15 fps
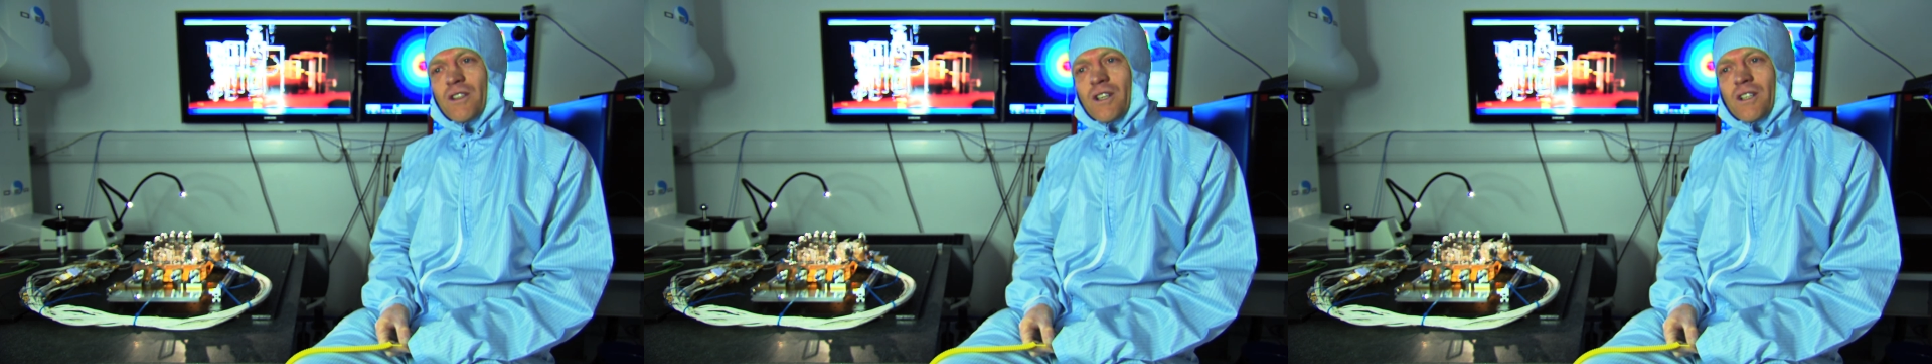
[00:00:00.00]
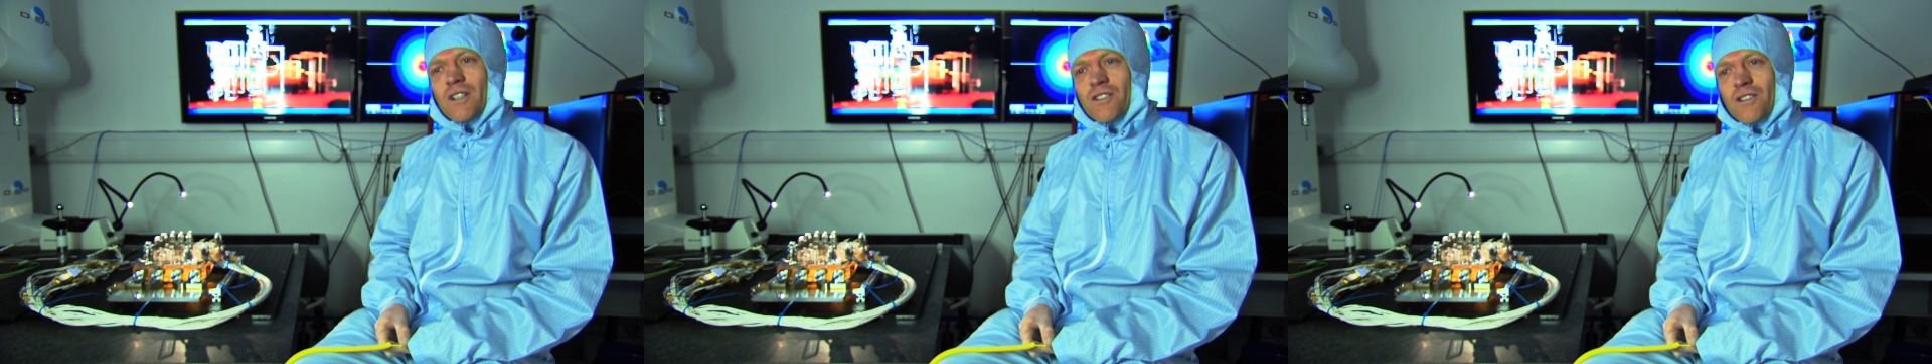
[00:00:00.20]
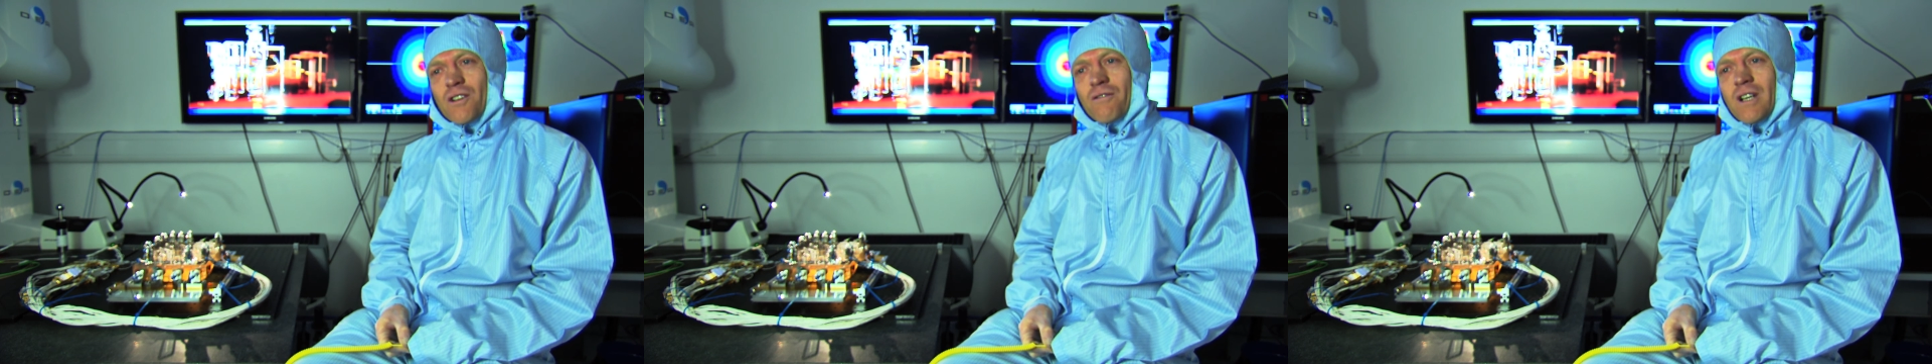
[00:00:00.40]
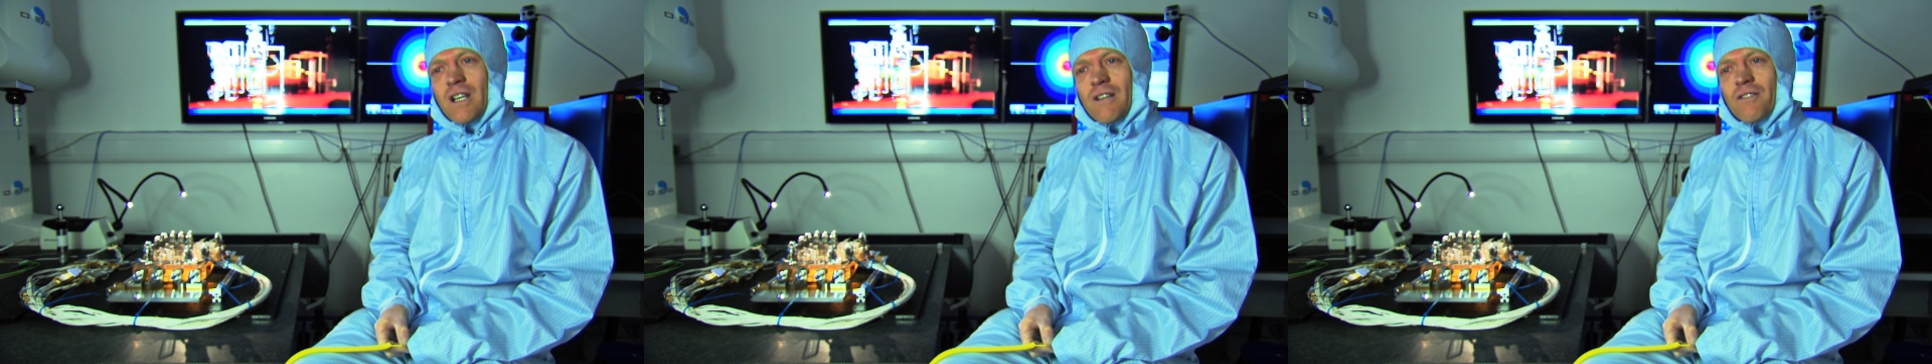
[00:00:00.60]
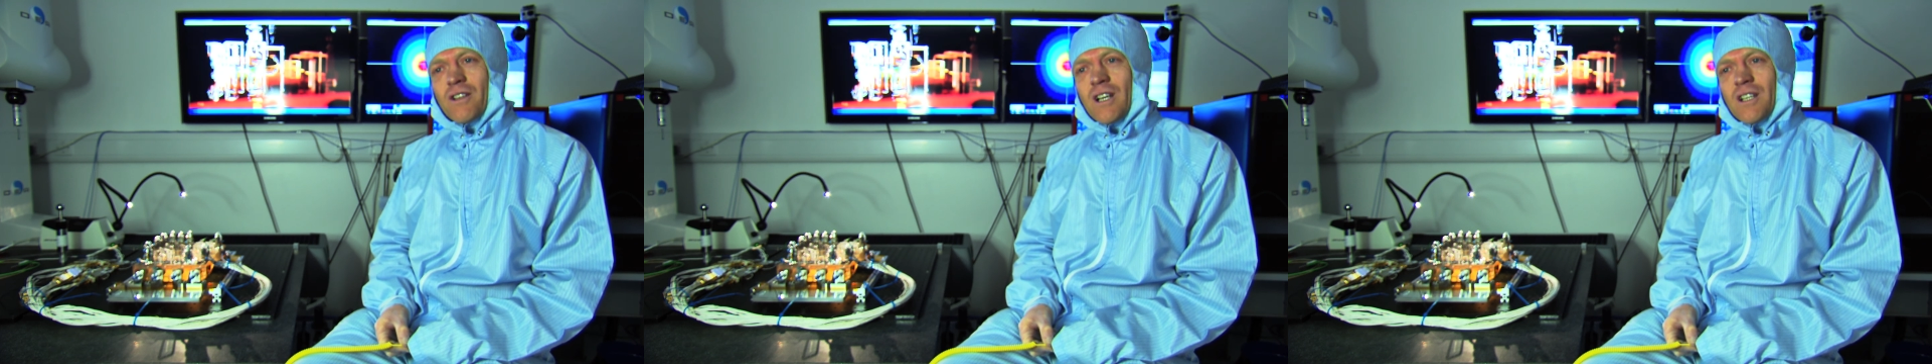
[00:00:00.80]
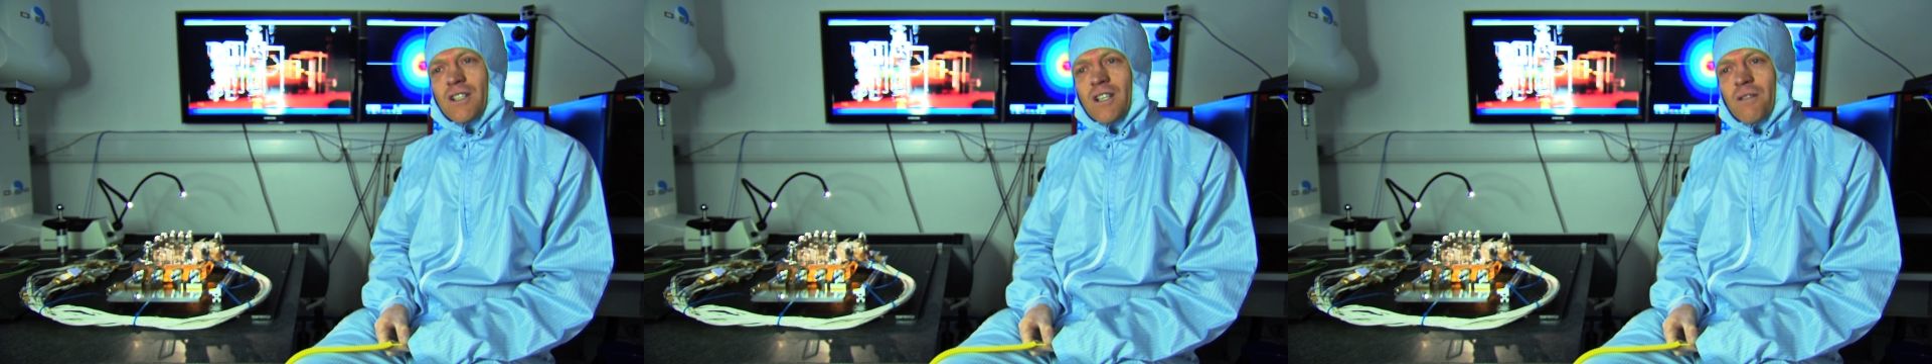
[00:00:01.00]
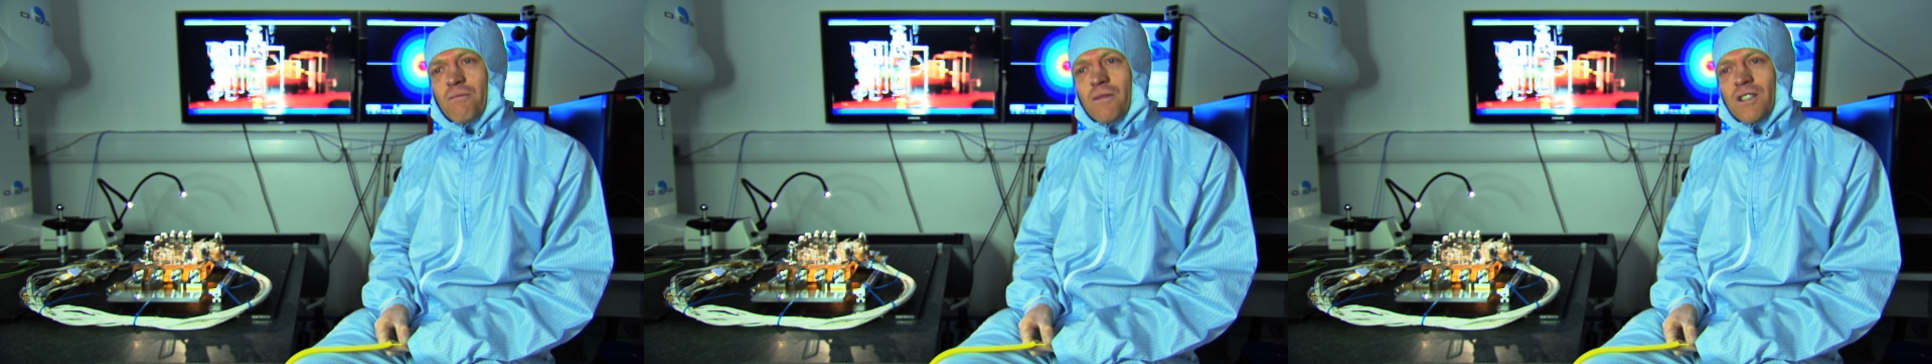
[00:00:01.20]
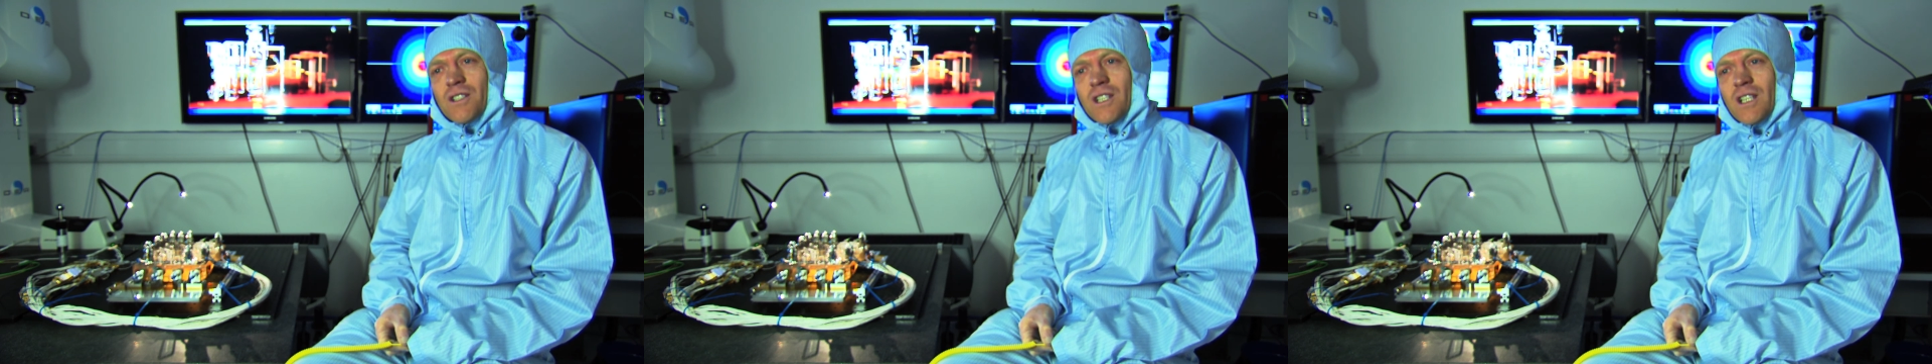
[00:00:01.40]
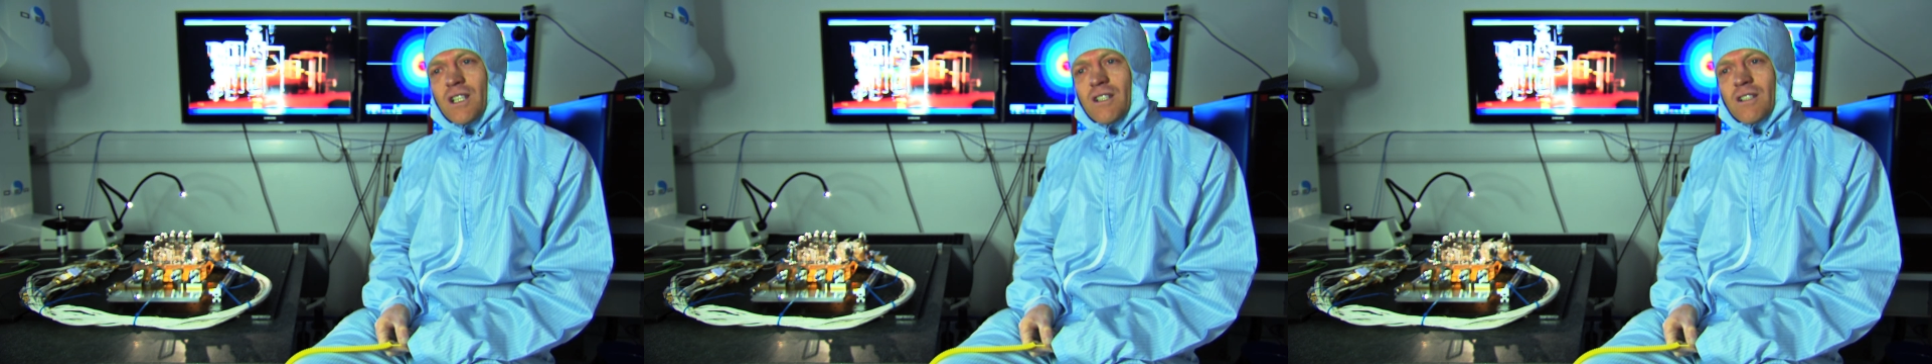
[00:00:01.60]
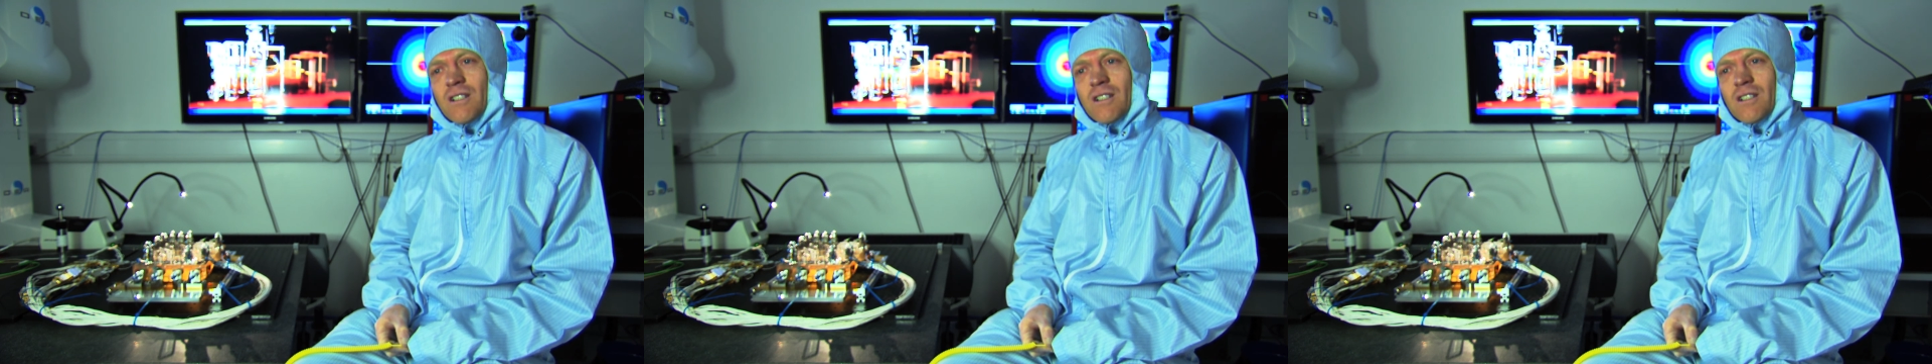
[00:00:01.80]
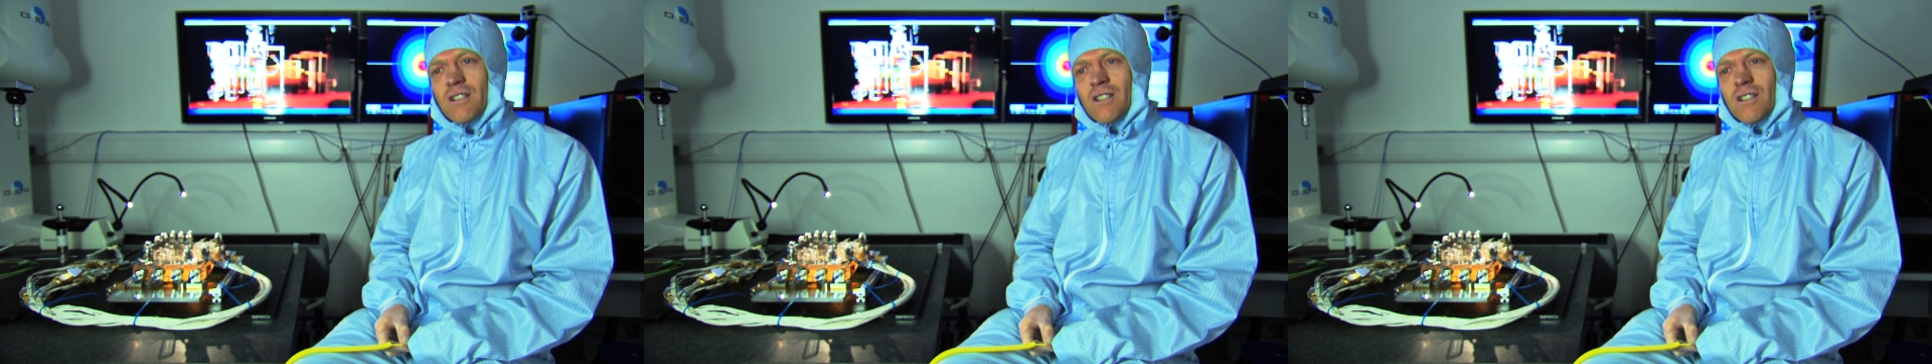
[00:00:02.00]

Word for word: that can survive that and maintain